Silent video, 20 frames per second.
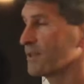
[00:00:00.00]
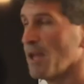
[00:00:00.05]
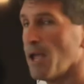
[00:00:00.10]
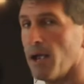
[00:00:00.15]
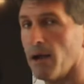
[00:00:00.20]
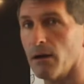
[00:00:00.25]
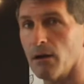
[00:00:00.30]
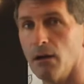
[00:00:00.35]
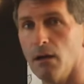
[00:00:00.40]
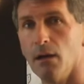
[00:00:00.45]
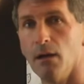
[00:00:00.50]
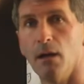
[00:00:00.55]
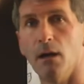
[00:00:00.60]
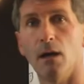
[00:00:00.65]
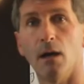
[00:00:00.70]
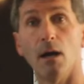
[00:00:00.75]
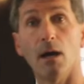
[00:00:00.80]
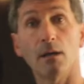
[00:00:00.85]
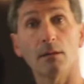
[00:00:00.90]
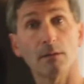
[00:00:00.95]
there
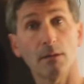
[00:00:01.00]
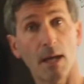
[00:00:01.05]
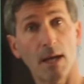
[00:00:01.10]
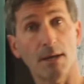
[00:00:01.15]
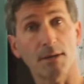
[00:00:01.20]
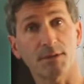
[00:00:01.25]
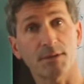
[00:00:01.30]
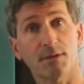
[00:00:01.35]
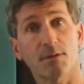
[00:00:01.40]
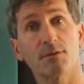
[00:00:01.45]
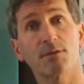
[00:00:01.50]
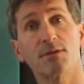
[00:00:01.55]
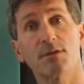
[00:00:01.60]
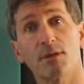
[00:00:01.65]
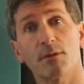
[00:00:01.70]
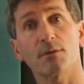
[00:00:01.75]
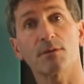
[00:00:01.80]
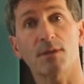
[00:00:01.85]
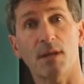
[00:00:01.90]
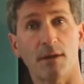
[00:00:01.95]
unless those
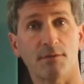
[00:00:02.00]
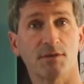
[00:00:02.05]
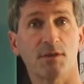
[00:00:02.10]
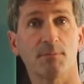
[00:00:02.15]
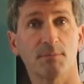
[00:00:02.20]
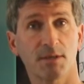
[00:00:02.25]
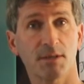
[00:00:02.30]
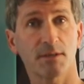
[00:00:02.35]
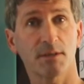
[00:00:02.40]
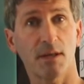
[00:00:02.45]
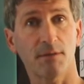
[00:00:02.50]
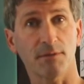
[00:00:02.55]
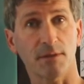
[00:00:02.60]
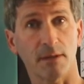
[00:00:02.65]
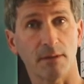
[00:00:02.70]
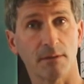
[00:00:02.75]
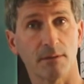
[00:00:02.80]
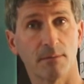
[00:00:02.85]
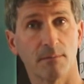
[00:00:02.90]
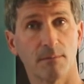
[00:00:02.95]
zeros have some
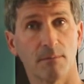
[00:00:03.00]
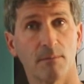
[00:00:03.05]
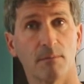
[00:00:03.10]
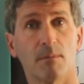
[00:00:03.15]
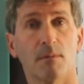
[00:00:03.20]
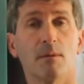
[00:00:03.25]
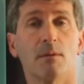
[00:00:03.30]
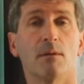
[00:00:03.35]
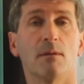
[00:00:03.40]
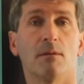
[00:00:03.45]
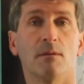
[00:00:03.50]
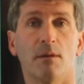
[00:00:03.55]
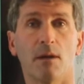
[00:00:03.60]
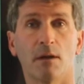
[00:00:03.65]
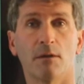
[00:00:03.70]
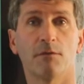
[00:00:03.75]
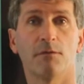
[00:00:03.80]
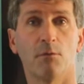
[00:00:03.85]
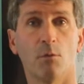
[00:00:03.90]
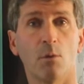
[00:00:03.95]
significance.
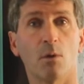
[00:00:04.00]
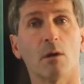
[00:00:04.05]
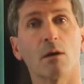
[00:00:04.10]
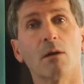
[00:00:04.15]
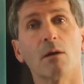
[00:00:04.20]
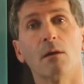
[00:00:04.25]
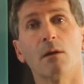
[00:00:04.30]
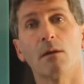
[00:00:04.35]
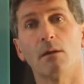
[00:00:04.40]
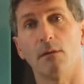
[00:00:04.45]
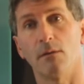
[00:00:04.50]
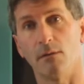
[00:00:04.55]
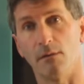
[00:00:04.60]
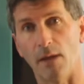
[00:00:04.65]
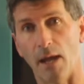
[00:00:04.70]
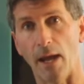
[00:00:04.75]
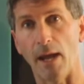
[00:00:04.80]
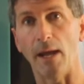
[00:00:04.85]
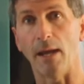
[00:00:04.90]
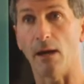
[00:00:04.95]
Therefore,
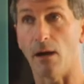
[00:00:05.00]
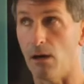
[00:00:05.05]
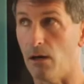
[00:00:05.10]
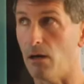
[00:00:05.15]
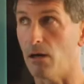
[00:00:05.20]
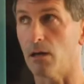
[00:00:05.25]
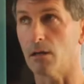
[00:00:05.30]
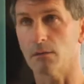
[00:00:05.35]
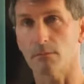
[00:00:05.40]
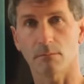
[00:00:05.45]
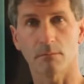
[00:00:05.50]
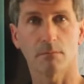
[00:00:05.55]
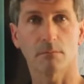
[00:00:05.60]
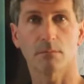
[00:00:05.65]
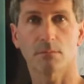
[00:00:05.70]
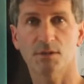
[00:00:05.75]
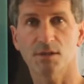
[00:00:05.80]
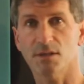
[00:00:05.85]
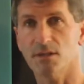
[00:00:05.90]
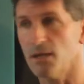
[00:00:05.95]
they are
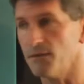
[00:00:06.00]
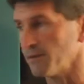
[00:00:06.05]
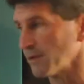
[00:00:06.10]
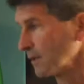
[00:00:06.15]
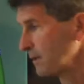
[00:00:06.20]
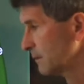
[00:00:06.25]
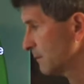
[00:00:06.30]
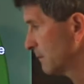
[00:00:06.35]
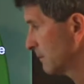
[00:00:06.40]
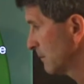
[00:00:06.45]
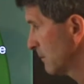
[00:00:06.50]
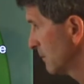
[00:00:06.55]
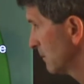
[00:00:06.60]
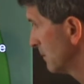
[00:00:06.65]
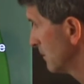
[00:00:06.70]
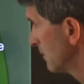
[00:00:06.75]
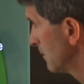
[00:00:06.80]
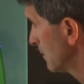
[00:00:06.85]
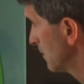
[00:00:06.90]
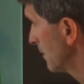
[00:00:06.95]
significant.
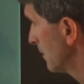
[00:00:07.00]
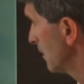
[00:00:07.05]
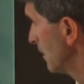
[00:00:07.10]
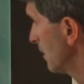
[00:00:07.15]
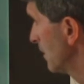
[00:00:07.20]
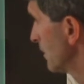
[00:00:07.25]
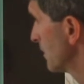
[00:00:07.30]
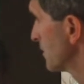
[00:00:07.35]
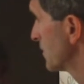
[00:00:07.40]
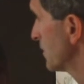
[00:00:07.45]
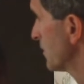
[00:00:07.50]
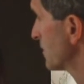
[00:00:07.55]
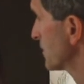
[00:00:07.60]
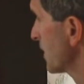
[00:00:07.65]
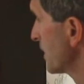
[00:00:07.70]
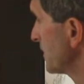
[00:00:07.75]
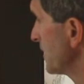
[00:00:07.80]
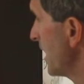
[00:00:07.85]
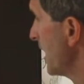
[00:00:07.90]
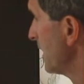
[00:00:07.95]
Zeros
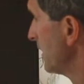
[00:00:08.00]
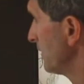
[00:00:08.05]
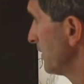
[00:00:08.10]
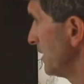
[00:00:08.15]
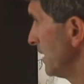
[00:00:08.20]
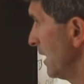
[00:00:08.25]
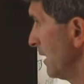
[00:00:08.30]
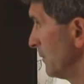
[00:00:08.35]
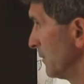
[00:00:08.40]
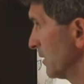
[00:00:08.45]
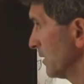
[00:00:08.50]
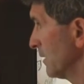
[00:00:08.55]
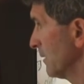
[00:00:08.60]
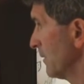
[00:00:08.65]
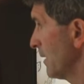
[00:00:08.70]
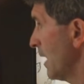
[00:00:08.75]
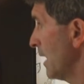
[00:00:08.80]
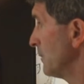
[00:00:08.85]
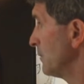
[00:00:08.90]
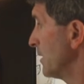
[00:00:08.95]
at the end of a number
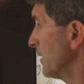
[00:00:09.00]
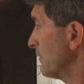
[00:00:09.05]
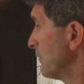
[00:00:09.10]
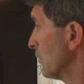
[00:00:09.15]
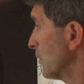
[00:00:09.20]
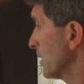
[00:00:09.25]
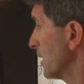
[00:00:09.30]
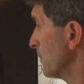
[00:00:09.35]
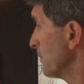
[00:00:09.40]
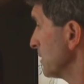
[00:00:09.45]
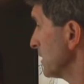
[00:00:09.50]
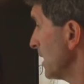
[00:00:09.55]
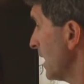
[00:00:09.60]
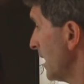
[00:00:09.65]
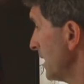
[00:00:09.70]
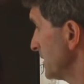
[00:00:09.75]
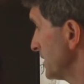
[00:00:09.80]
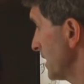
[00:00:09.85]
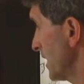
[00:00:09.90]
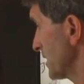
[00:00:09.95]
and before an
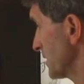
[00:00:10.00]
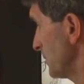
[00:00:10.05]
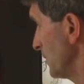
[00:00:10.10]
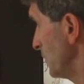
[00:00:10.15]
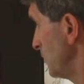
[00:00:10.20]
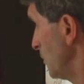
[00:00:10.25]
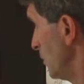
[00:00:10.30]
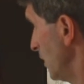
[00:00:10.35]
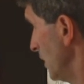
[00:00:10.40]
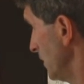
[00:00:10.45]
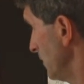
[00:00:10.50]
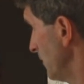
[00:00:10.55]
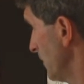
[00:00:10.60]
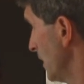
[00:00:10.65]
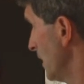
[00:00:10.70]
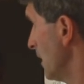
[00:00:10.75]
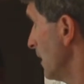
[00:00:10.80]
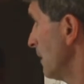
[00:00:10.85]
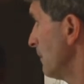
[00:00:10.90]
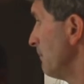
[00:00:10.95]
implied decimal point
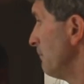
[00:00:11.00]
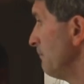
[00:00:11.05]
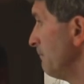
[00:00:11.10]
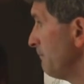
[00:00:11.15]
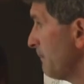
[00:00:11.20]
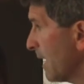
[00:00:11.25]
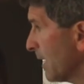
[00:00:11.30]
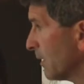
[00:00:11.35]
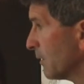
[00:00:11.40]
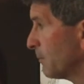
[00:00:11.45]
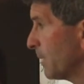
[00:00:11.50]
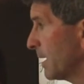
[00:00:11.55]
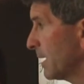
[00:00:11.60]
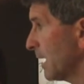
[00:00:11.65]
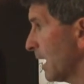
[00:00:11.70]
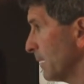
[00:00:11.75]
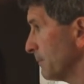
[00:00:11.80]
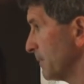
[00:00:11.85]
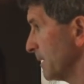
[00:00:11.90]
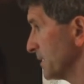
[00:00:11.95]
may or may
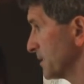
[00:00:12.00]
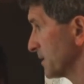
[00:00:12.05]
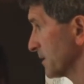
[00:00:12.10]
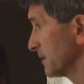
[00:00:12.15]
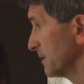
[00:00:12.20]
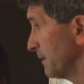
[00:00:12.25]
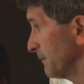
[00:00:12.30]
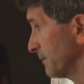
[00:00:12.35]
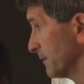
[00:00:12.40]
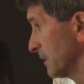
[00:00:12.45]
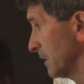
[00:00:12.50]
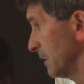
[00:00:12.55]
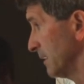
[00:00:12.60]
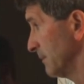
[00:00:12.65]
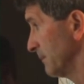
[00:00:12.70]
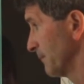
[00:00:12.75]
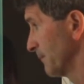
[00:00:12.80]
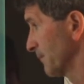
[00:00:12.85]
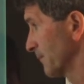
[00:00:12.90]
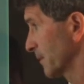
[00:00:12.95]
not be significant,
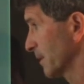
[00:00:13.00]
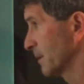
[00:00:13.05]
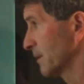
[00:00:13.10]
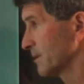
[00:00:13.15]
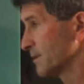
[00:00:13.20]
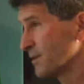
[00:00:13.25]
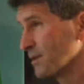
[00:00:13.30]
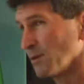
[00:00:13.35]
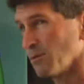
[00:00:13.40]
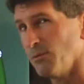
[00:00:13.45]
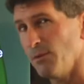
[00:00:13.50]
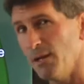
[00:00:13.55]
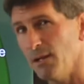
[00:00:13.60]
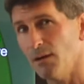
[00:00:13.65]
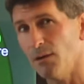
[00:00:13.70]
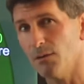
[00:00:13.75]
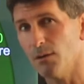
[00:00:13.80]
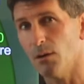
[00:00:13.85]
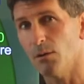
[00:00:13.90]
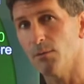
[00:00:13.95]
so we
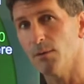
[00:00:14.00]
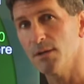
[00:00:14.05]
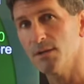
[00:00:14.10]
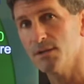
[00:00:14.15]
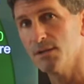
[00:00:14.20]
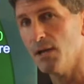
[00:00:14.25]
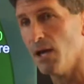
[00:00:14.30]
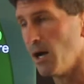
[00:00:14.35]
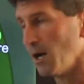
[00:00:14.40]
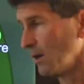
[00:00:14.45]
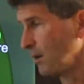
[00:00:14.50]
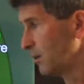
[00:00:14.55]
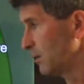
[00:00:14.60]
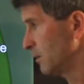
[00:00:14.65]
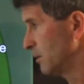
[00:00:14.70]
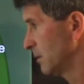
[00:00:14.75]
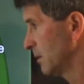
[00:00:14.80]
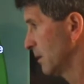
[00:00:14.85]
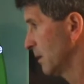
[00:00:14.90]
don't always know.